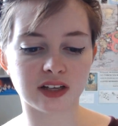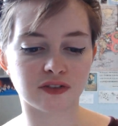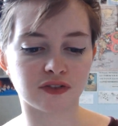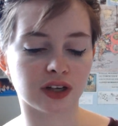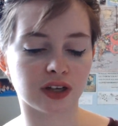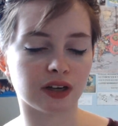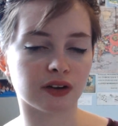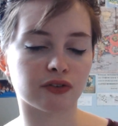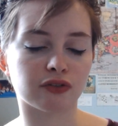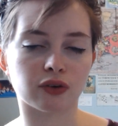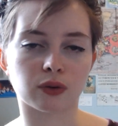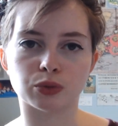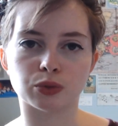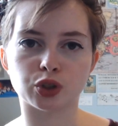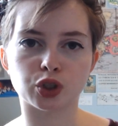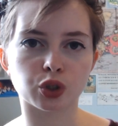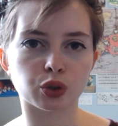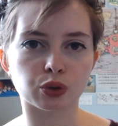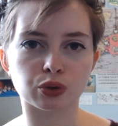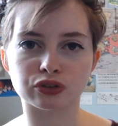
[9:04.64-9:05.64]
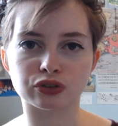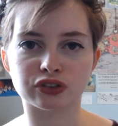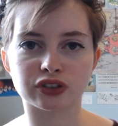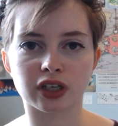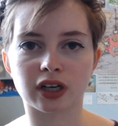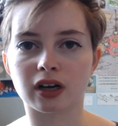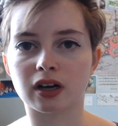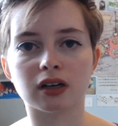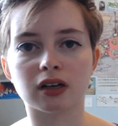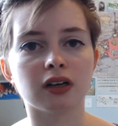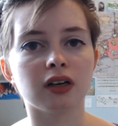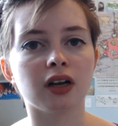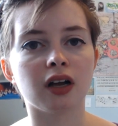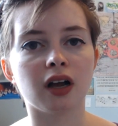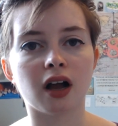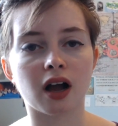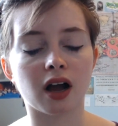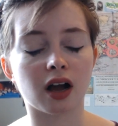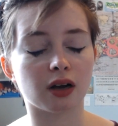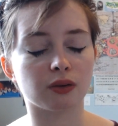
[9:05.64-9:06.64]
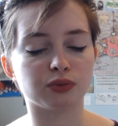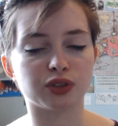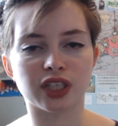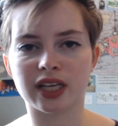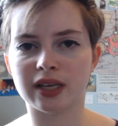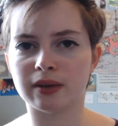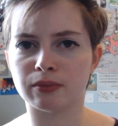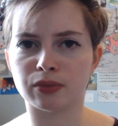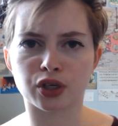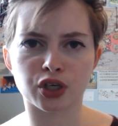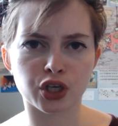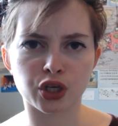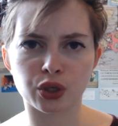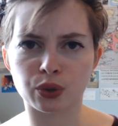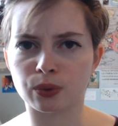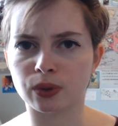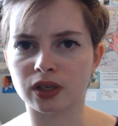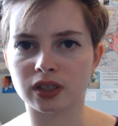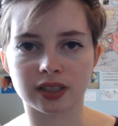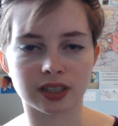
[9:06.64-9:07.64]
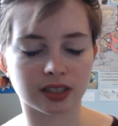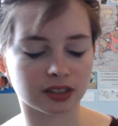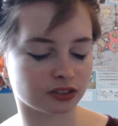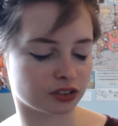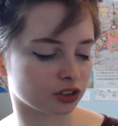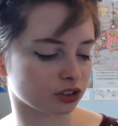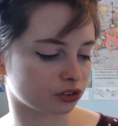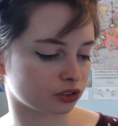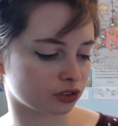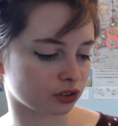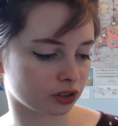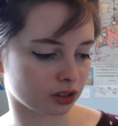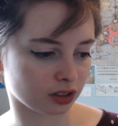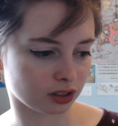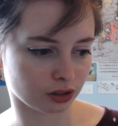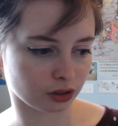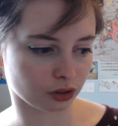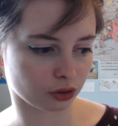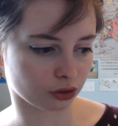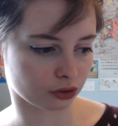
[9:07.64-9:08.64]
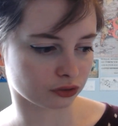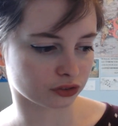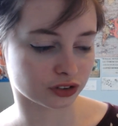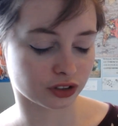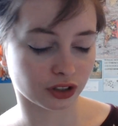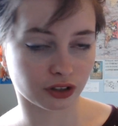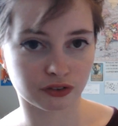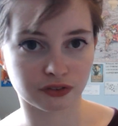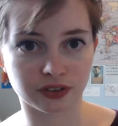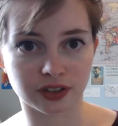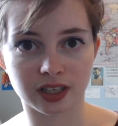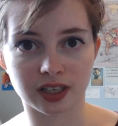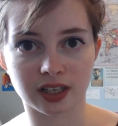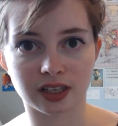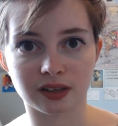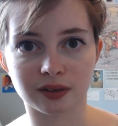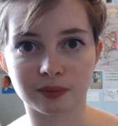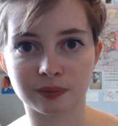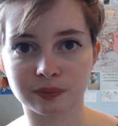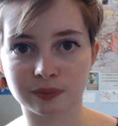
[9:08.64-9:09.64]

anything from Chaucer to Ian McEwan. There's just a lot of stuff in here.